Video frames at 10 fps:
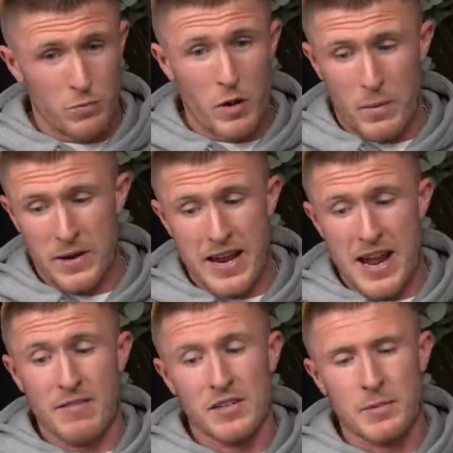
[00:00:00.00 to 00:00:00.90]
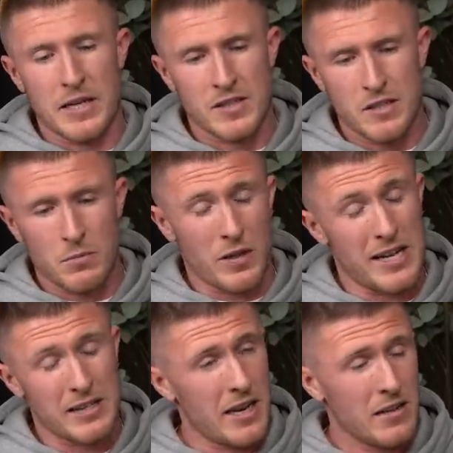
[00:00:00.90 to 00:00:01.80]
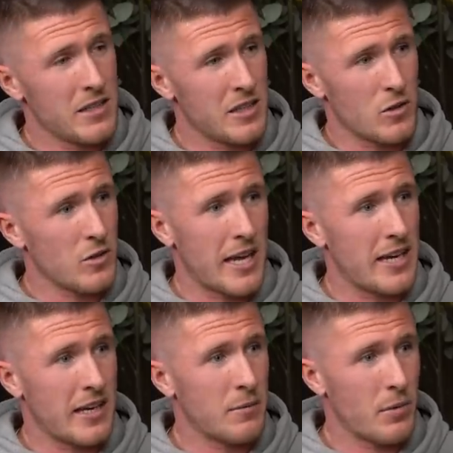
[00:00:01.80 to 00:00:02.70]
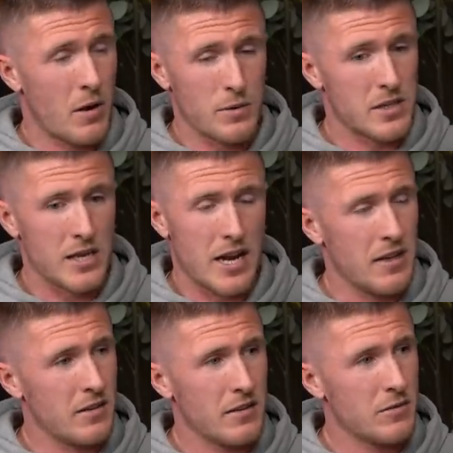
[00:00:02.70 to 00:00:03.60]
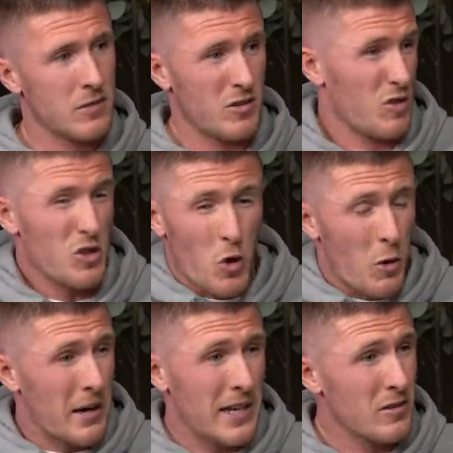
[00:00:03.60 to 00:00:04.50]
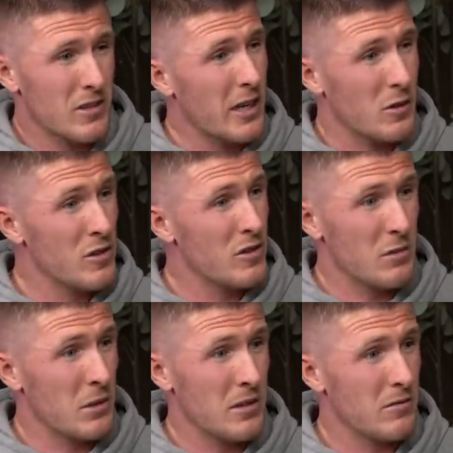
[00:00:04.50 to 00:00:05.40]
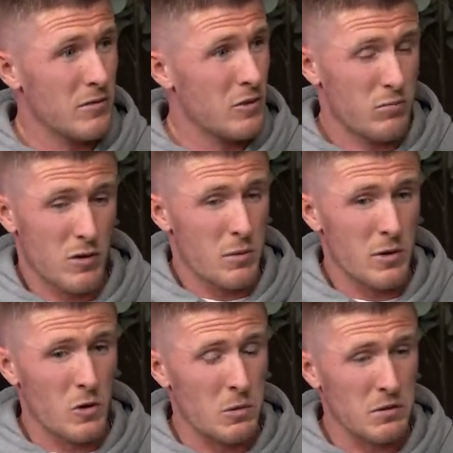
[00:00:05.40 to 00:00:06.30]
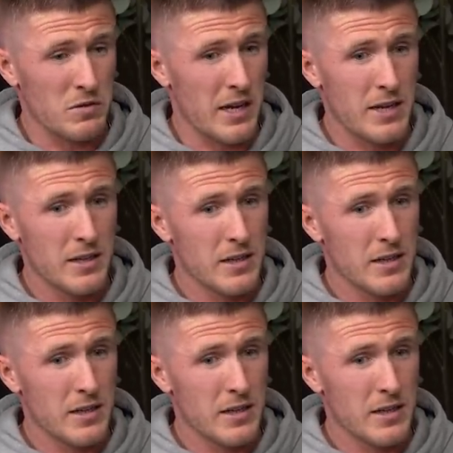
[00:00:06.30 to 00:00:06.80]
proper nervous speaking to him, but lad, yeah, he's all day, lad, proper sound. Just normal, lad, just like this, do you know what I mean? Just proper normal fella.